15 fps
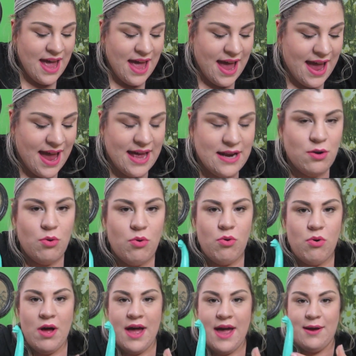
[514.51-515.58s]
And
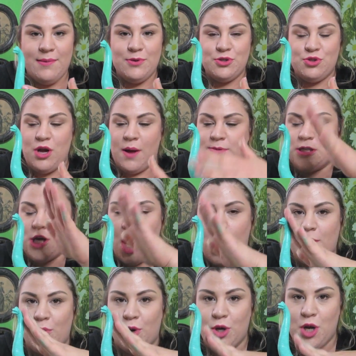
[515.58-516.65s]
oh, I almost dropped.
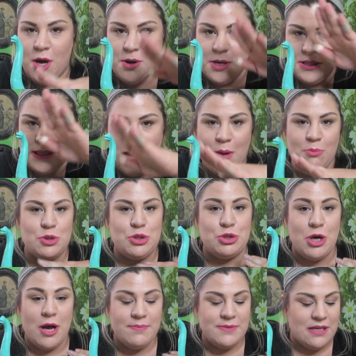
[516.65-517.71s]
Sorry, Bruno. I almost
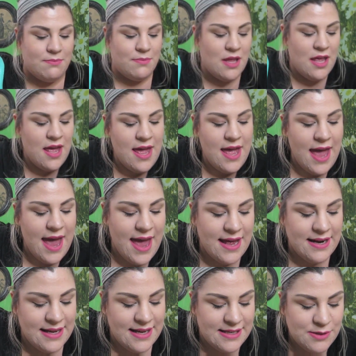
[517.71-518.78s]
dropped him.
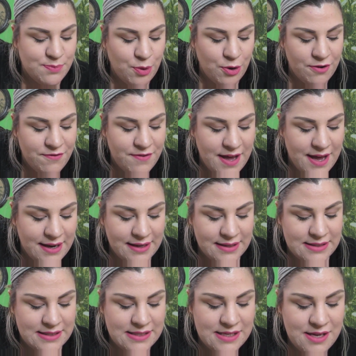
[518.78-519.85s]
And he's
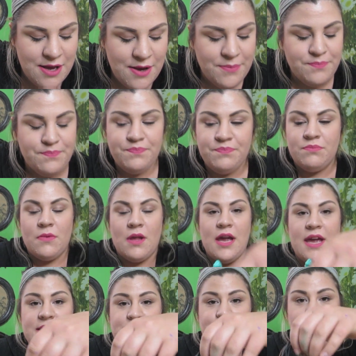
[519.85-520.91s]
perfect.
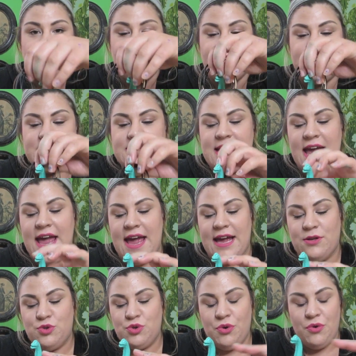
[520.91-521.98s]
He's perfect to
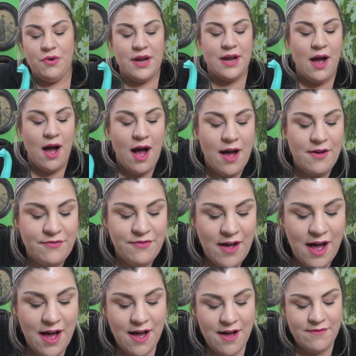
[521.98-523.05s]
hang jewelry off
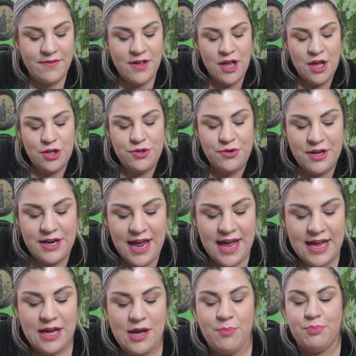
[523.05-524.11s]
of. You can
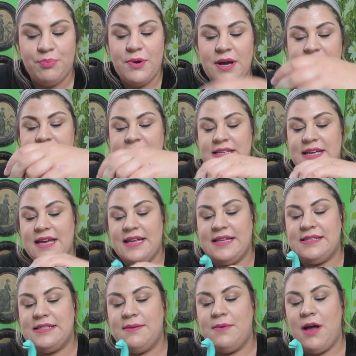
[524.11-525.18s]
hang bracelets,